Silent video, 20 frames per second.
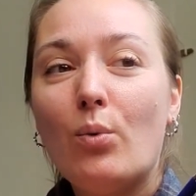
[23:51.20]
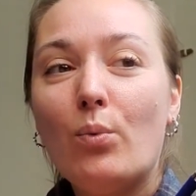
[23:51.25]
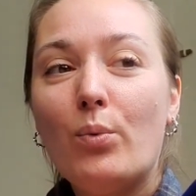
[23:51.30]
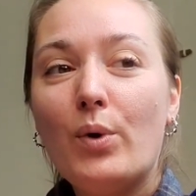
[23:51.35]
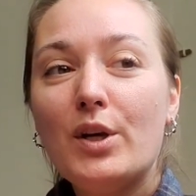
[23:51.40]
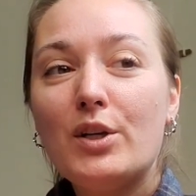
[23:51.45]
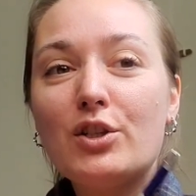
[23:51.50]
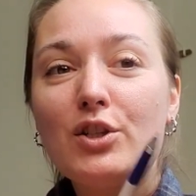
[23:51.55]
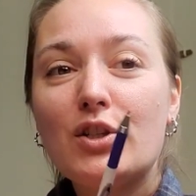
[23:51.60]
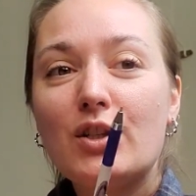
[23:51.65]

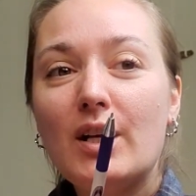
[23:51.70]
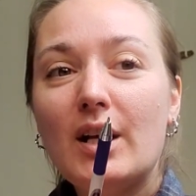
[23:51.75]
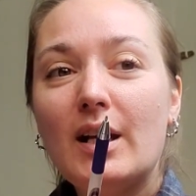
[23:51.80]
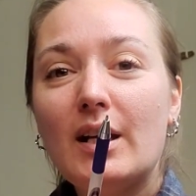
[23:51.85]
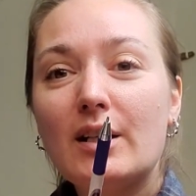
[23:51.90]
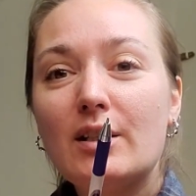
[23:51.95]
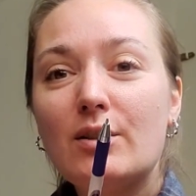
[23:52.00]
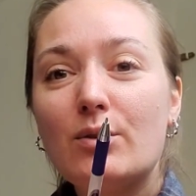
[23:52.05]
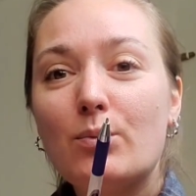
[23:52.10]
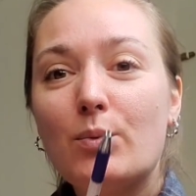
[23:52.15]
which
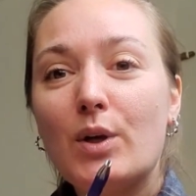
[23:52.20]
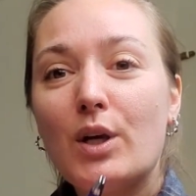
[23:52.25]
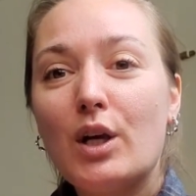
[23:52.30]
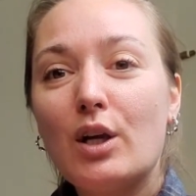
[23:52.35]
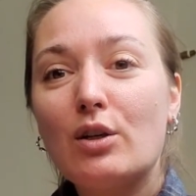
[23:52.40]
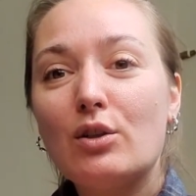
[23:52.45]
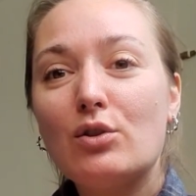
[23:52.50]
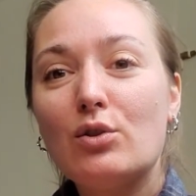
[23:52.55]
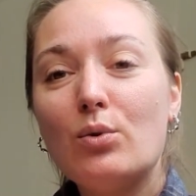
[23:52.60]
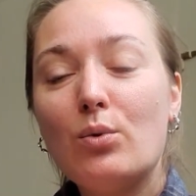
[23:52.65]
things we
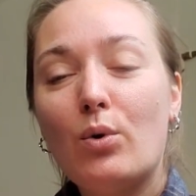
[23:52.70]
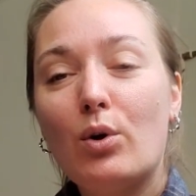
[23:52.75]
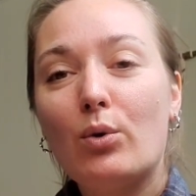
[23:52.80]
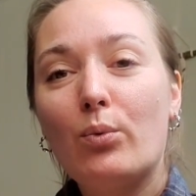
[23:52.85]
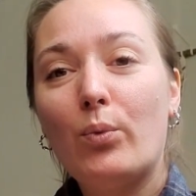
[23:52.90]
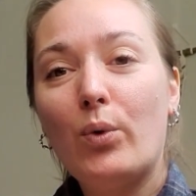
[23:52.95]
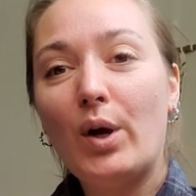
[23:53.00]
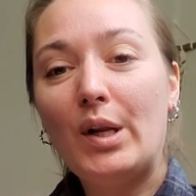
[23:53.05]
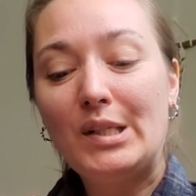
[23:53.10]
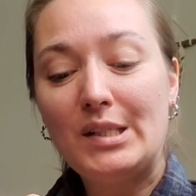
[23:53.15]
can do
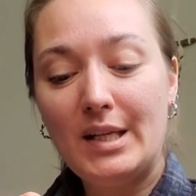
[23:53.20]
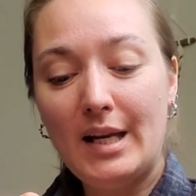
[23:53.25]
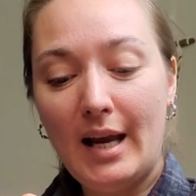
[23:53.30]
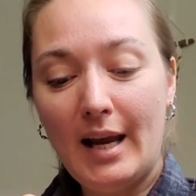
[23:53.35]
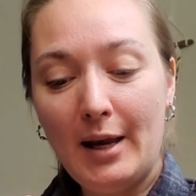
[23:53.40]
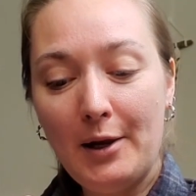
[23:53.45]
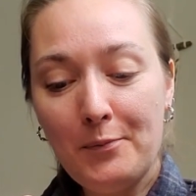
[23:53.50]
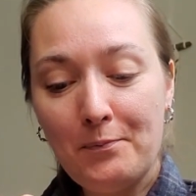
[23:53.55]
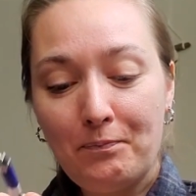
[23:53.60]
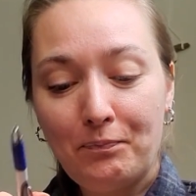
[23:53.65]
on what
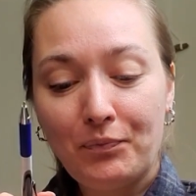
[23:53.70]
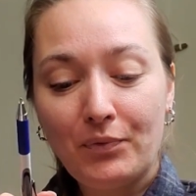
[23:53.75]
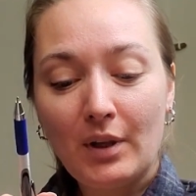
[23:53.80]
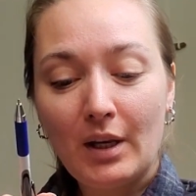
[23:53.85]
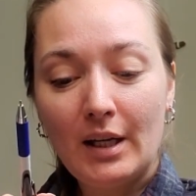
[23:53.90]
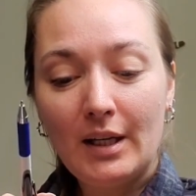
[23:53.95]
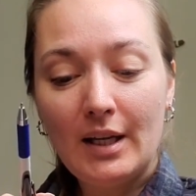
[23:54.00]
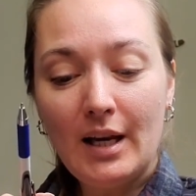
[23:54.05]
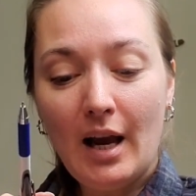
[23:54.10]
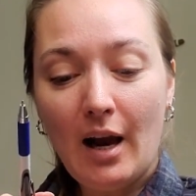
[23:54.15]
day.
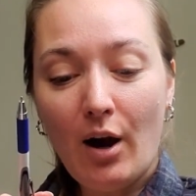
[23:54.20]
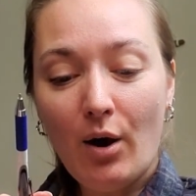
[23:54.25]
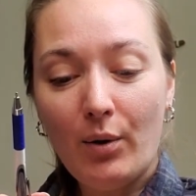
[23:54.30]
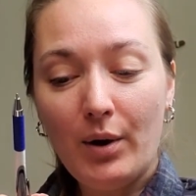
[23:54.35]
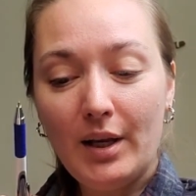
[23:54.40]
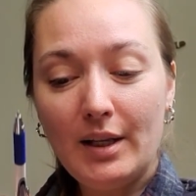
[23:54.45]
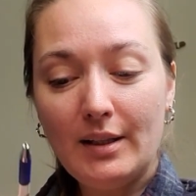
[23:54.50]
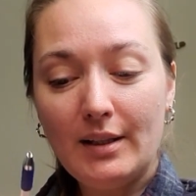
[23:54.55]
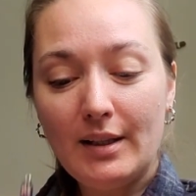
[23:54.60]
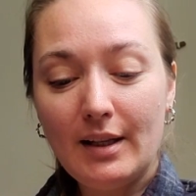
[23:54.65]
Now
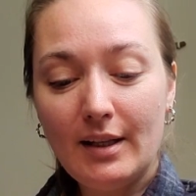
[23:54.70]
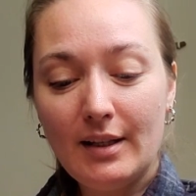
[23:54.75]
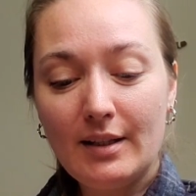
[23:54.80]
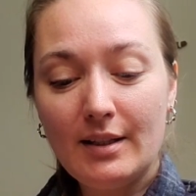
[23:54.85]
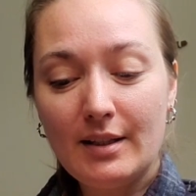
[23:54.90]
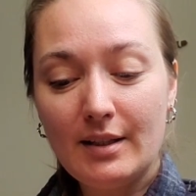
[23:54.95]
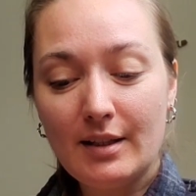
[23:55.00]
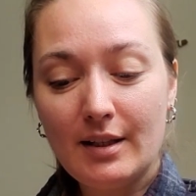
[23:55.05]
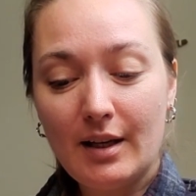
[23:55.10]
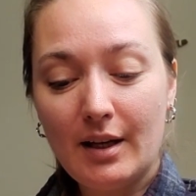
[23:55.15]
in
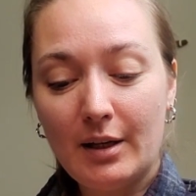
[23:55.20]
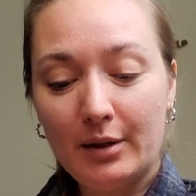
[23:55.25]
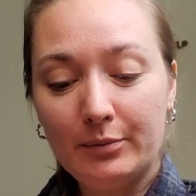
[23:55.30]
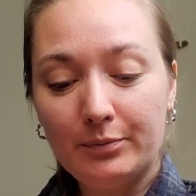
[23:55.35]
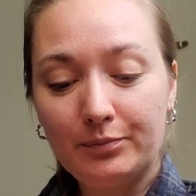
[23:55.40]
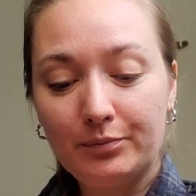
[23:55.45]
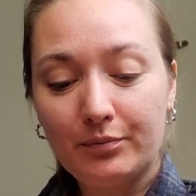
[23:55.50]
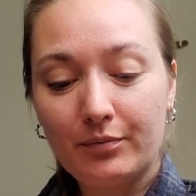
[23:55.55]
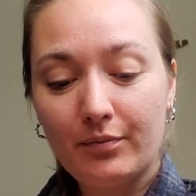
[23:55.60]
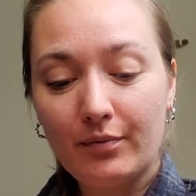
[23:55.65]
this
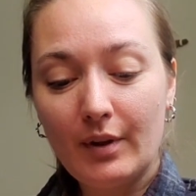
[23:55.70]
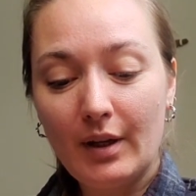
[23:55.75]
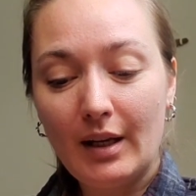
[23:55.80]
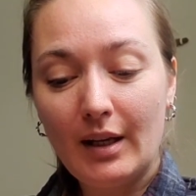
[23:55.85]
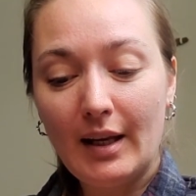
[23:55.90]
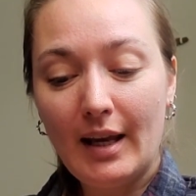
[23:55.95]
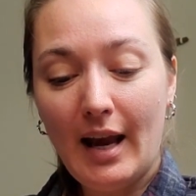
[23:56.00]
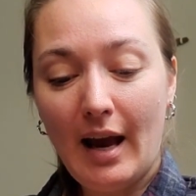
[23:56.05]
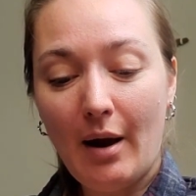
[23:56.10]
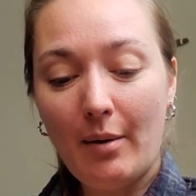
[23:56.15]

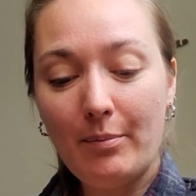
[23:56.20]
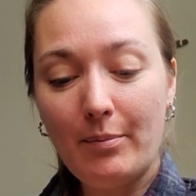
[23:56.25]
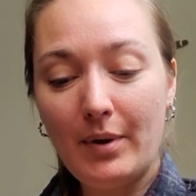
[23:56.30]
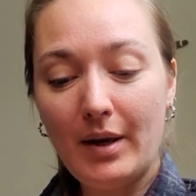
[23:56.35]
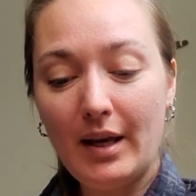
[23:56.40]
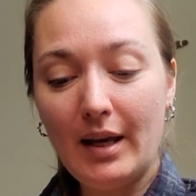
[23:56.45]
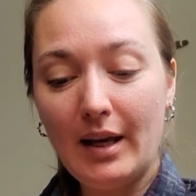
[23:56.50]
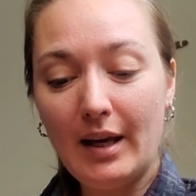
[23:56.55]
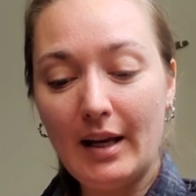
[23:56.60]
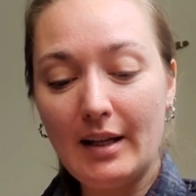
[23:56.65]

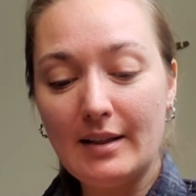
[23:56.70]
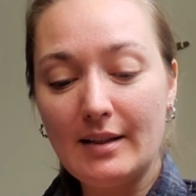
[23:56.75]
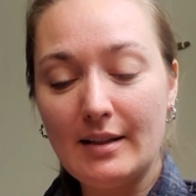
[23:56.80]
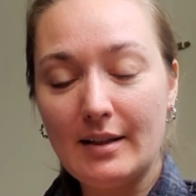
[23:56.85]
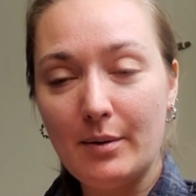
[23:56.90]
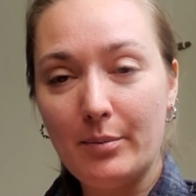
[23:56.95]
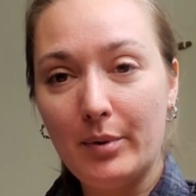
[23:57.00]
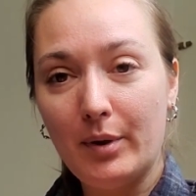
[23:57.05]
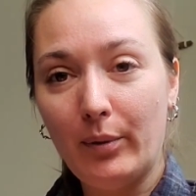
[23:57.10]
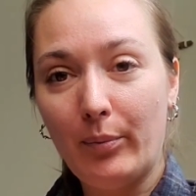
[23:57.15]
camping at
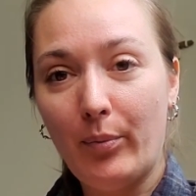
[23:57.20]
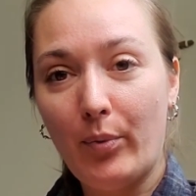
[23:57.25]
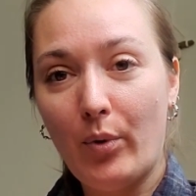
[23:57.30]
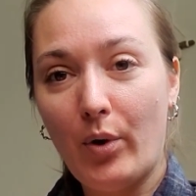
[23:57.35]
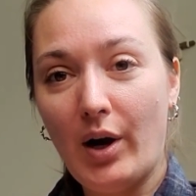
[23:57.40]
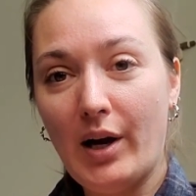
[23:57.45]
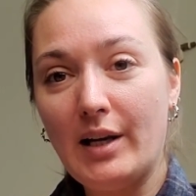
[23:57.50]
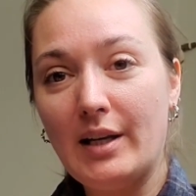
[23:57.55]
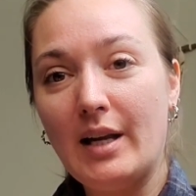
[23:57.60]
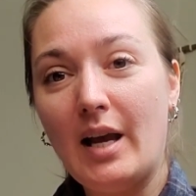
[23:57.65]
Sybil
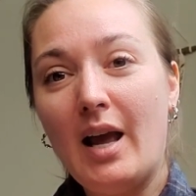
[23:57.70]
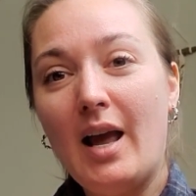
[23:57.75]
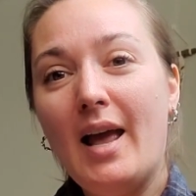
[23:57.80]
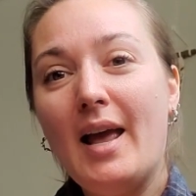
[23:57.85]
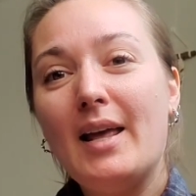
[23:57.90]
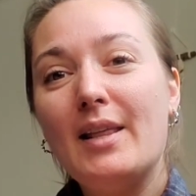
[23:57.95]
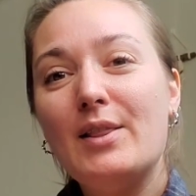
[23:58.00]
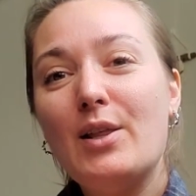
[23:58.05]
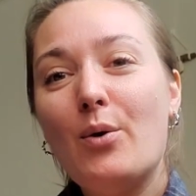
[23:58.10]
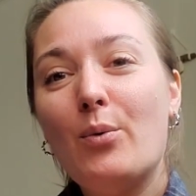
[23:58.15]
Point,
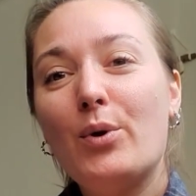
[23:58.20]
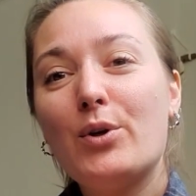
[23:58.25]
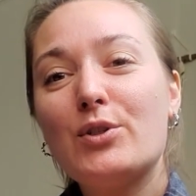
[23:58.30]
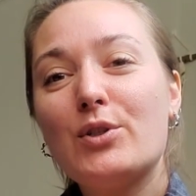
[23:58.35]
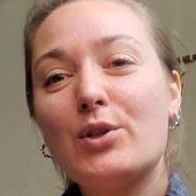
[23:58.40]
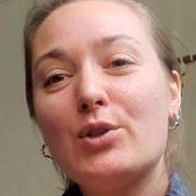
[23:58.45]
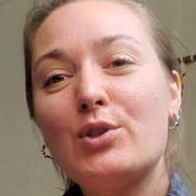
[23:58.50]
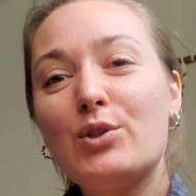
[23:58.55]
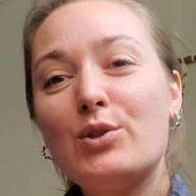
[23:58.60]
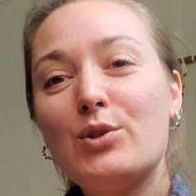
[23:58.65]
there was
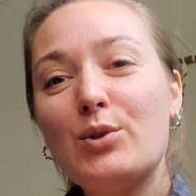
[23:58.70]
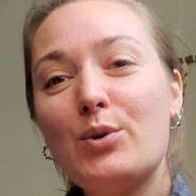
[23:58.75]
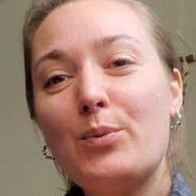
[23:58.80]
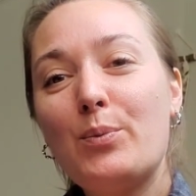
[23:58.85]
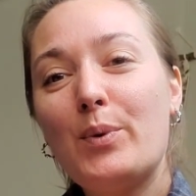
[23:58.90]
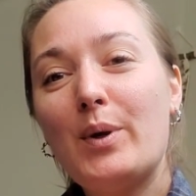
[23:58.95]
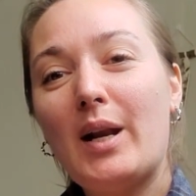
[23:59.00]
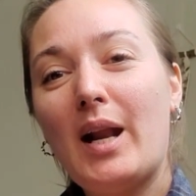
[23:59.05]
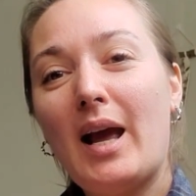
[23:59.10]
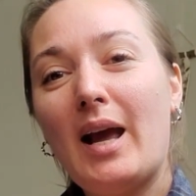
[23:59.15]
a
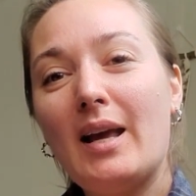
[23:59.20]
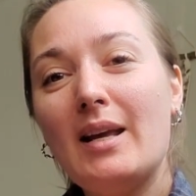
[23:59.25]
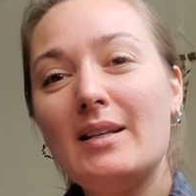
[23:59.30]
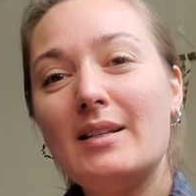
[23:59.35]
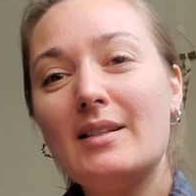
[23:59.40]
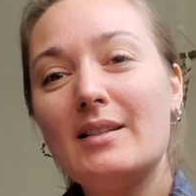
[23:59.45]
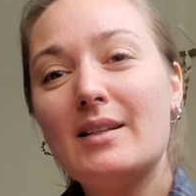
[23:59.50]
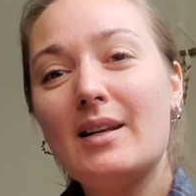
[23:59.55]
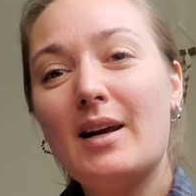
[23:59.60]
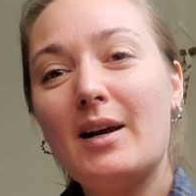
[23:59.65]
super
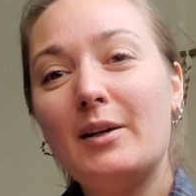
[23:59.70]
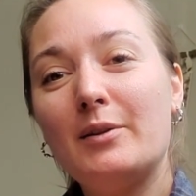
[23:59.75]
nice